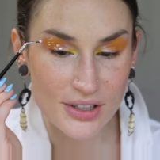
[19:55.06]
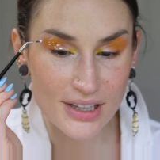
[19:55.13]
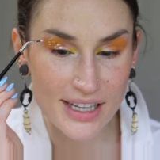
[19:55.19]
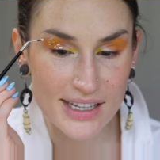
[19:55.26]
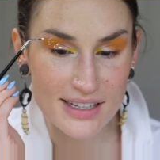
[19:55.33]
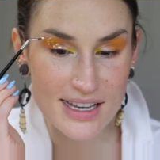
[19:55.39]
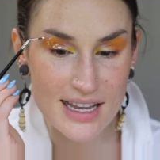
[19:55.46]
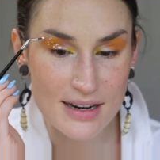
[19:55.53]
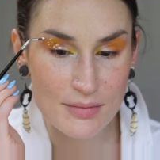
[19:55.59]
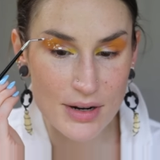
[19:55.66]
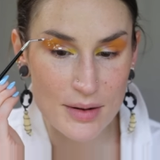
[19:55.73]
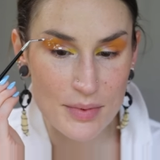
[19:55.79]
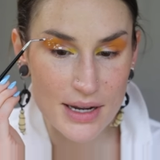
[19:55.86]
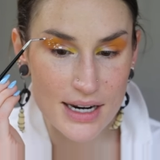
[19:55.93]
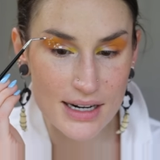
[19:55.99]
they're like in
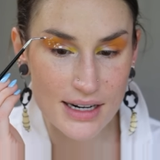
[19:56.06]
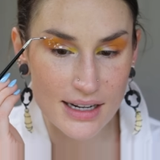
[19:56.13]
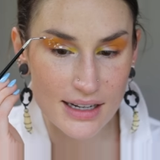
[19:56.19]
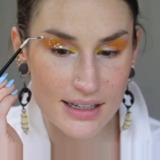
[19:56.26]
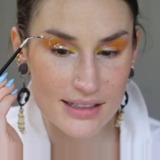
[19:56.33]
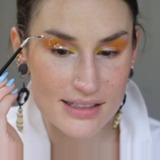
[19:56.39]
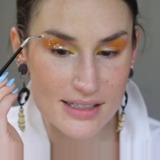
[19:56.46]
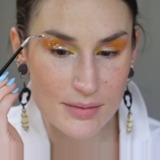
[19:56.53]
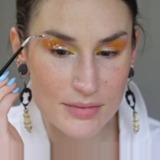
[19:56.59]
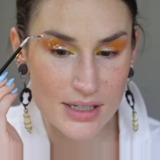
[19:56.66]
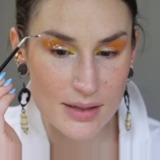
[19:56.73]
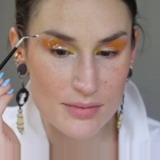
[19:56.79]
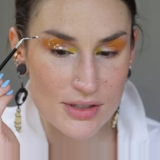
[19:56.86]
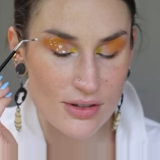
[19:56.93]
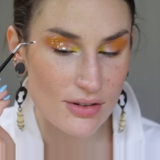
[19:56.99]
my painting and
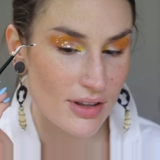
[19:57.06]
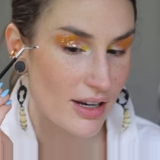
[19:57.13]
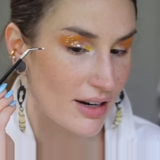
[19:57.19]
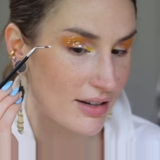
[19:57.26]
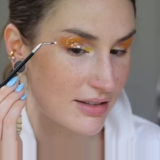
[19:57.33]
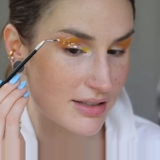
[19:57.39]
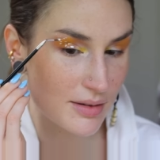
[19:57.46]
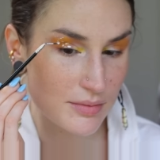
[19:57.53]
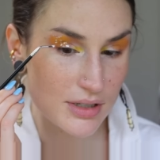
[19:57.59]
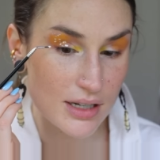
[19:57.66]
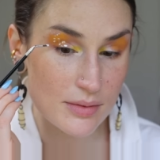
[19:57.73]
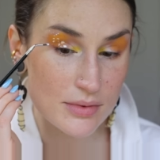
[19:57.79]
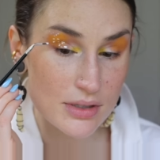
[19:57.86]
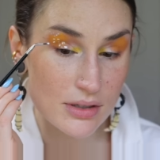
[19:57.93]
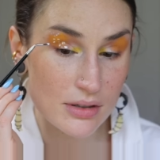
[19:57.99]
sometimes they're there and
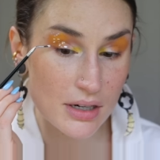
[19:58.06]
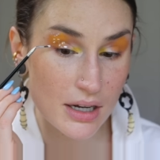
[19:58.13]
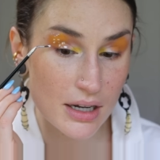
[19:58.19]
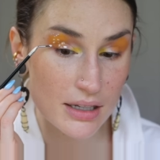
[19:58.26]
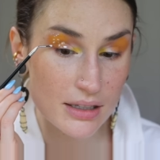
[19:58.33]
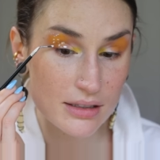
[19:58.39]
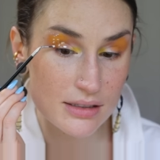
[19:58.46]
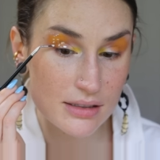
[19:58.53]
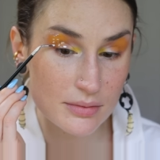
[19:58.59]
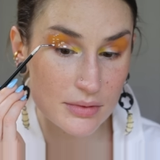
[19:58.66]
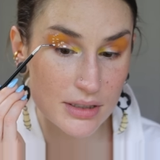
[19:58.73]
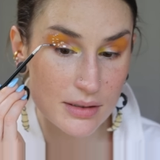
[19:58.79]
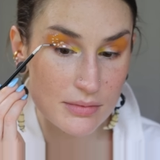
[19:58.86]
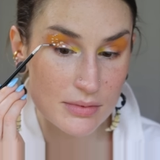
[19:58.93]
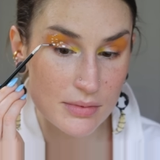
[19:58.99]
sometimes they're not.
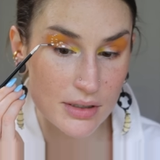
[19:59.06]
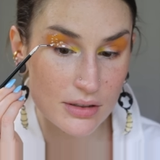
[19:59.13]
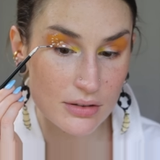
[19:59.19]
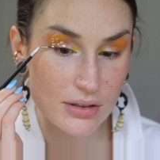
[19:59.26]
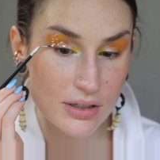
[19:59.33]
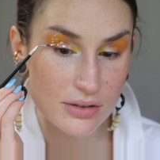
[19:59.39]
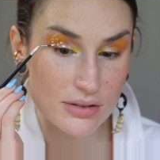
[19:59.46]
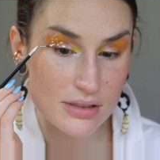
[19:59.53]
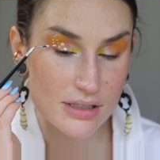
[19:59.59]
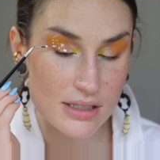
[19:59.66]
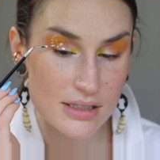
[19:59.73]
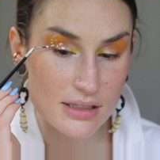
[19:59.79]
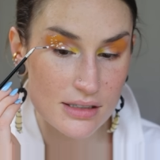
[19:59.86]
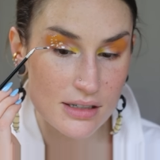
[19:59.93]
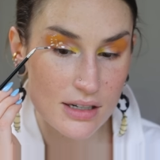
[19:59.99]
Sometimes my little
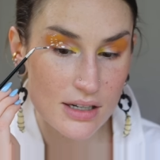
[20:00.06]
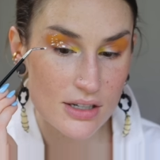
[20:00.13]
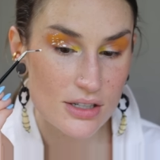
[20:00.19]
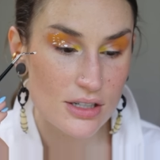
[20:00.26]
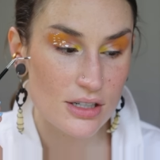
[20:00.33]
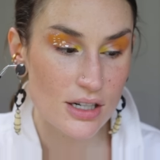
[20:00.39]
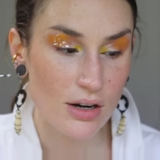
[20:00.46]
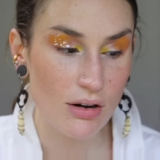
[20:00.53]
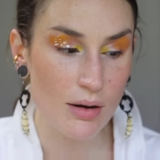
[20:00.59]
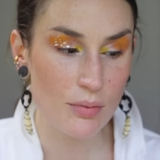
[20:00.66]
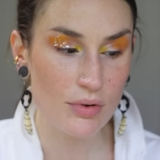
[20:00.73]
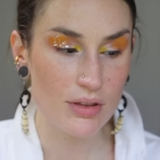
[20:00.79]
ghosties show up